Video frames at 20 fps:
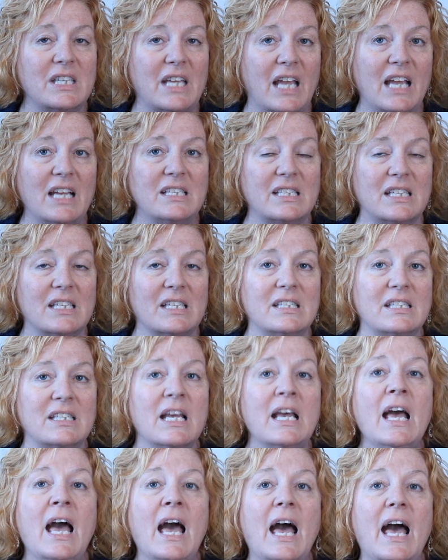
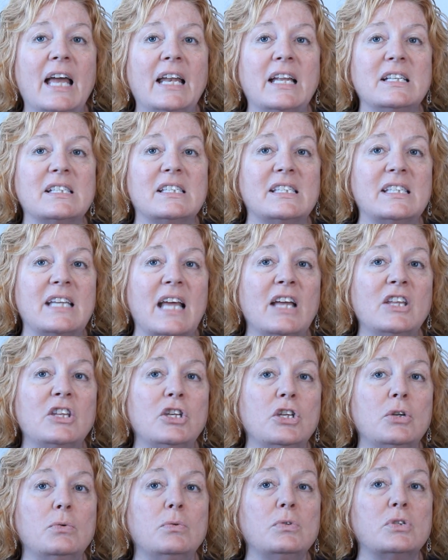cases, and
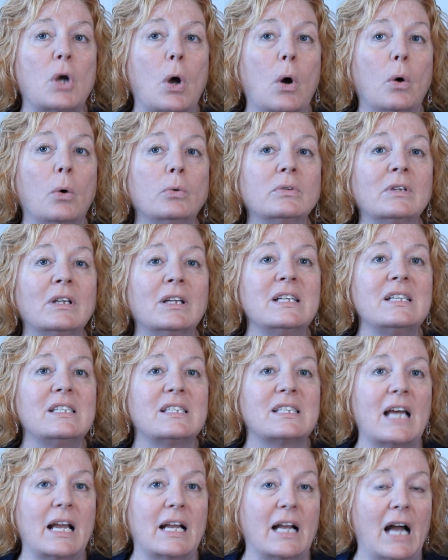instead use only
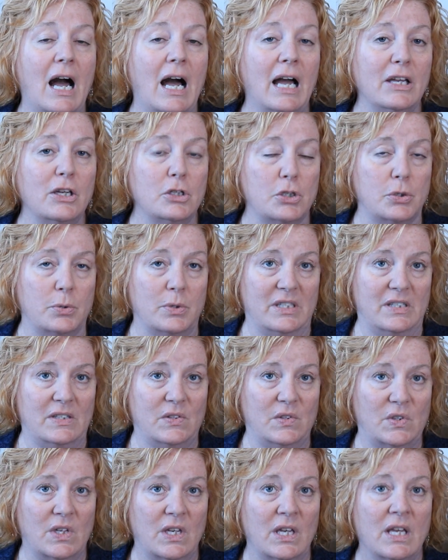
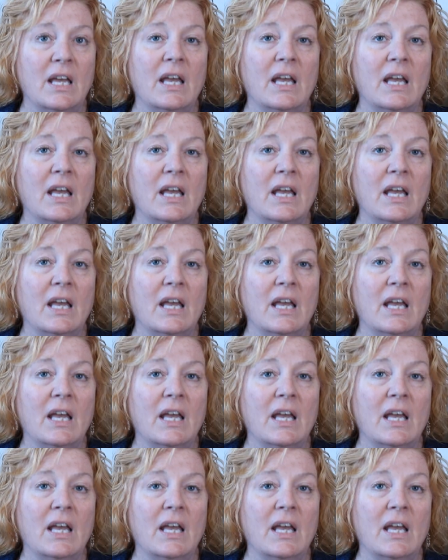psychiatrists.